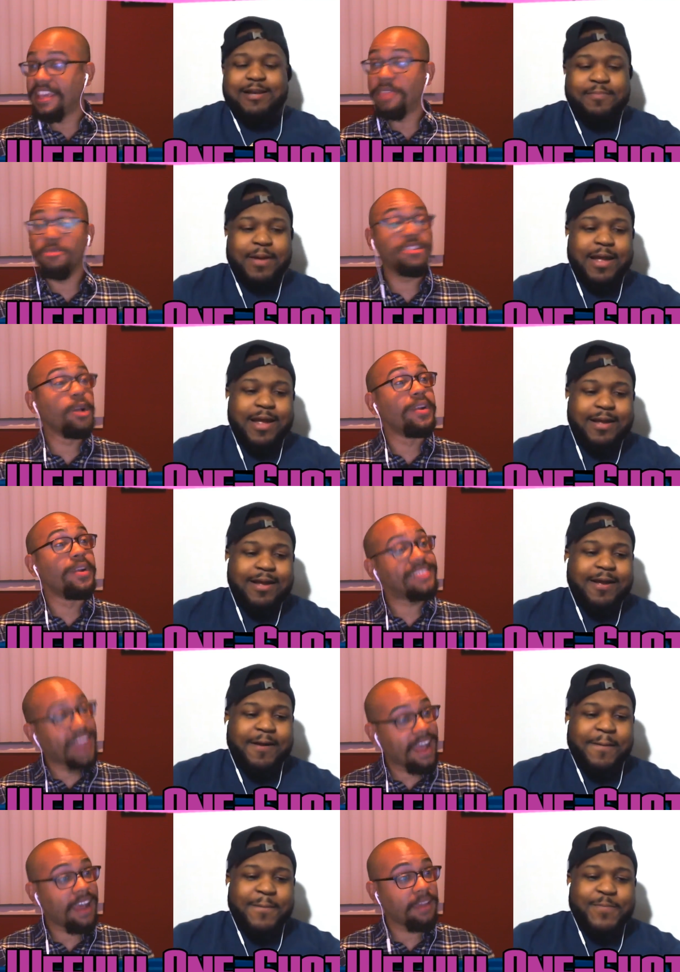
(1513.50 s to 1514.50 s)
Speaker 1: He was man. doing
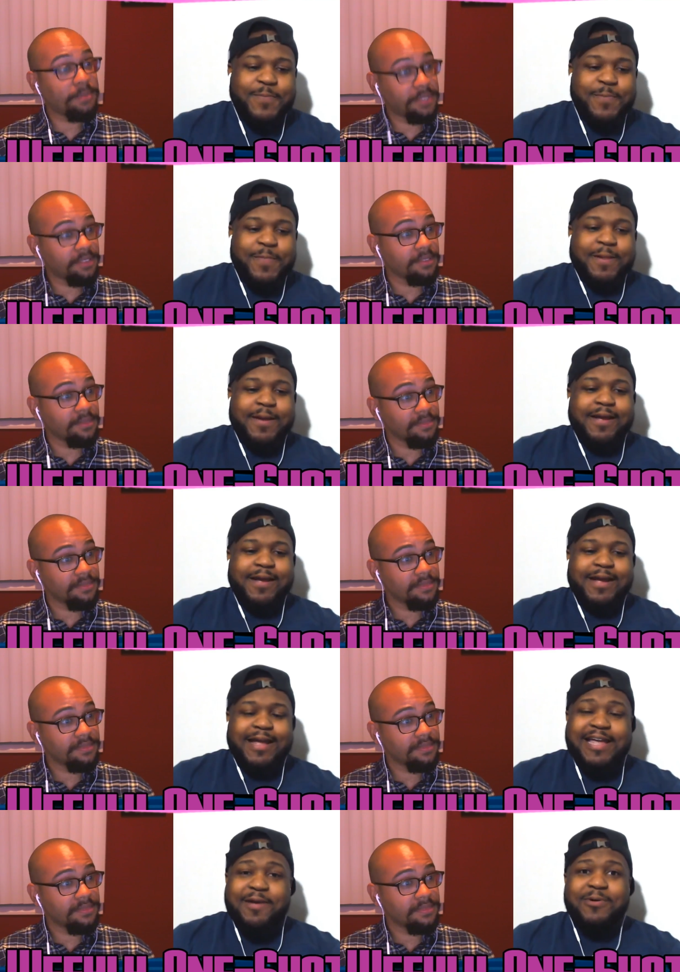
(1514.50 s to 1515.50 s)
time too.
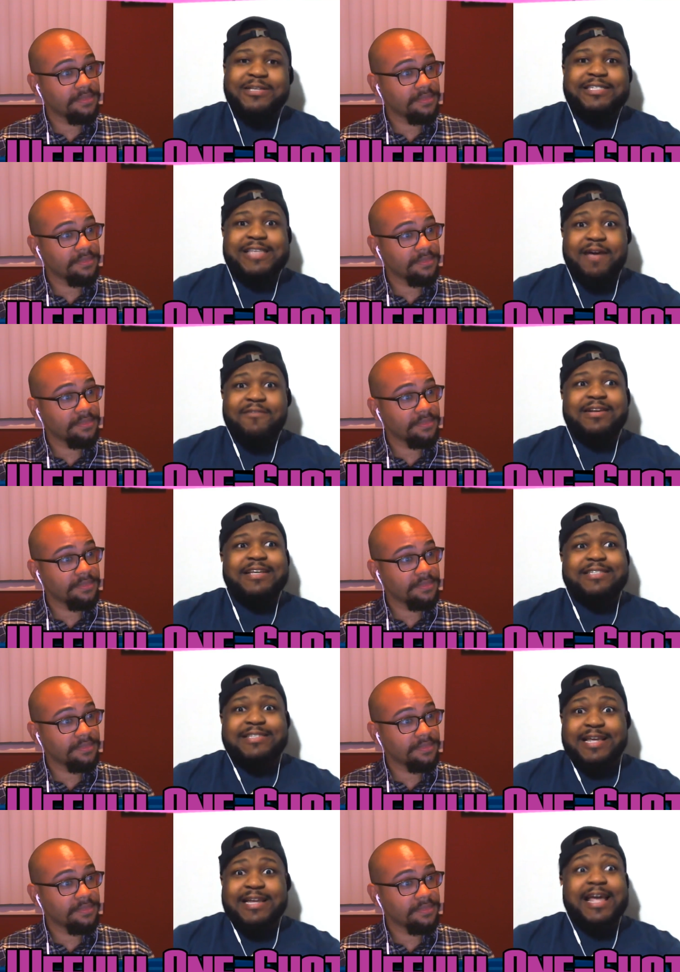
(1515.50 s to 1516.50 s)
Speaker 2: He was saving the
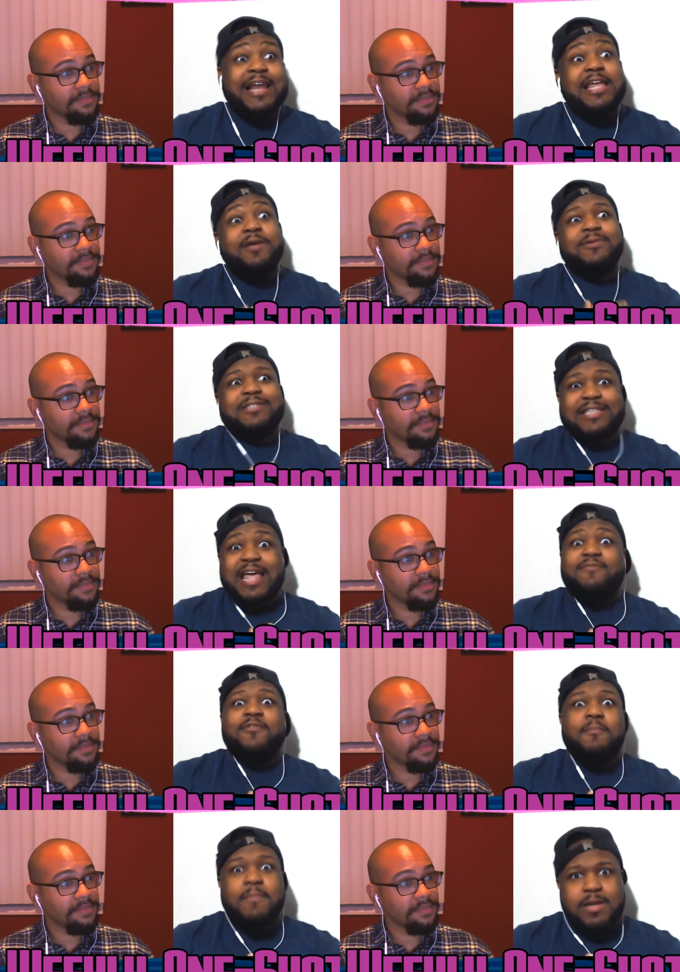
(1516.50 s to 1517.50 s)
city and he was
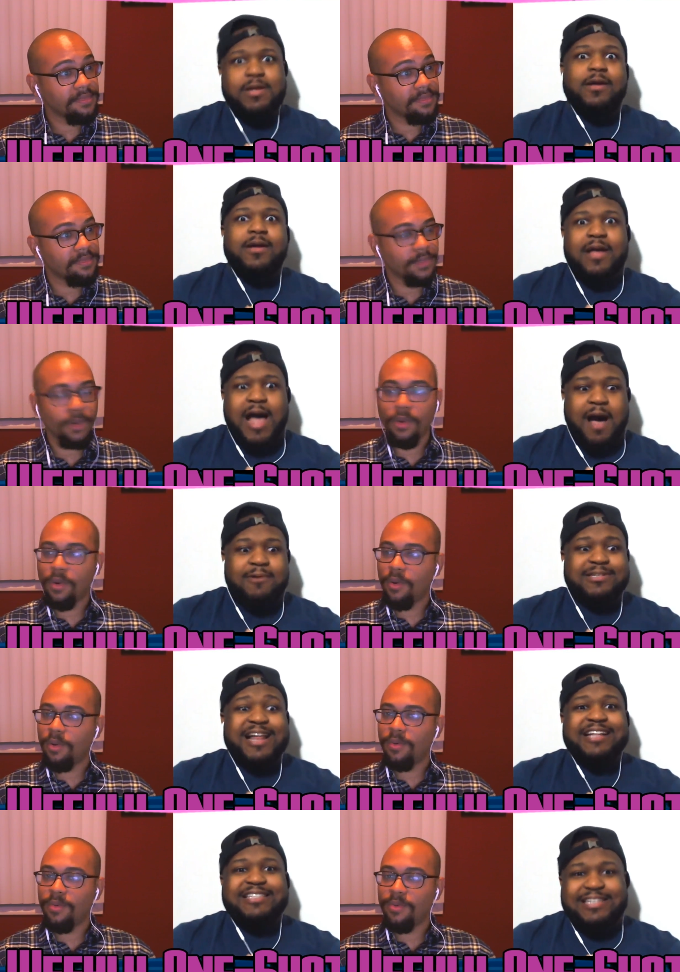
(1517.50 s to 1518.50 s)
saving me. Ooh. I was
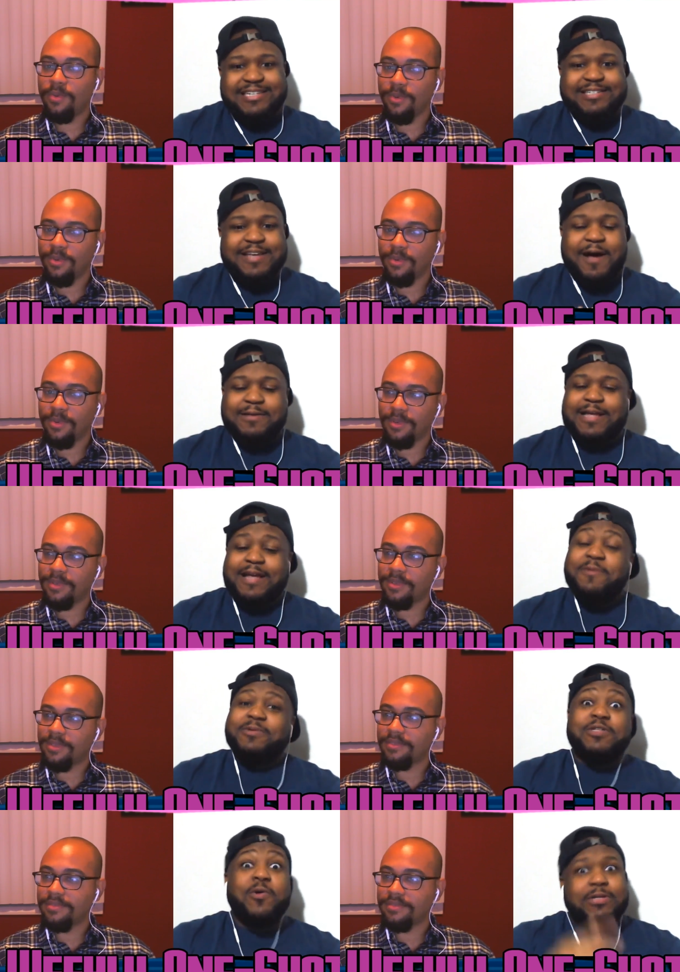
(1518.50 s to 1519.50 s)
like this. I was like he
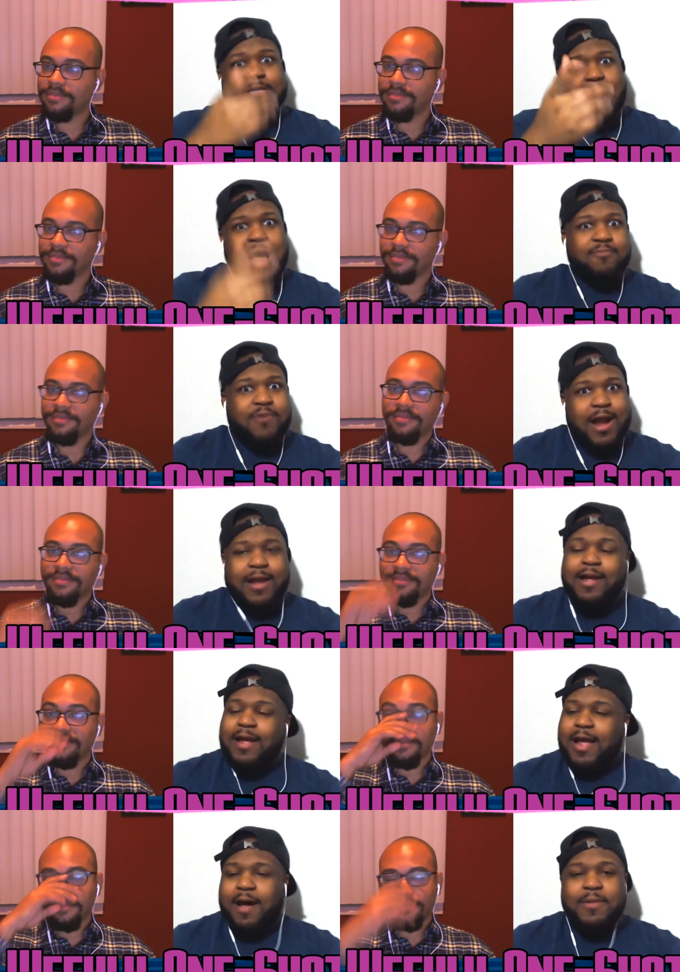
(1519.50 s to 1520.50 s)
was doing time right.
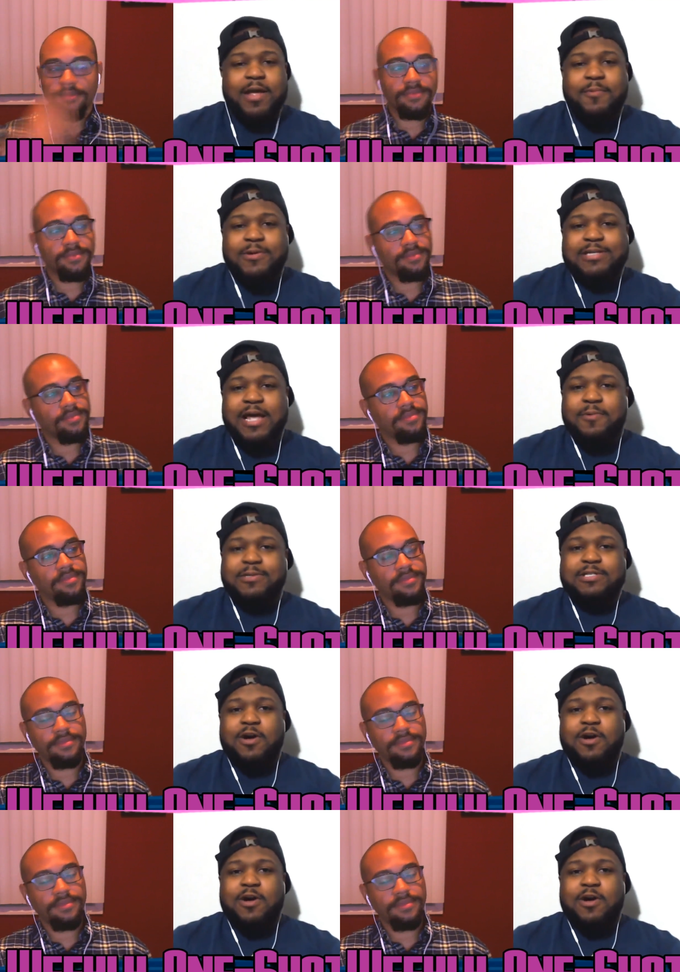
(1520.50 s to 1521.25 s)
I mean, it was it was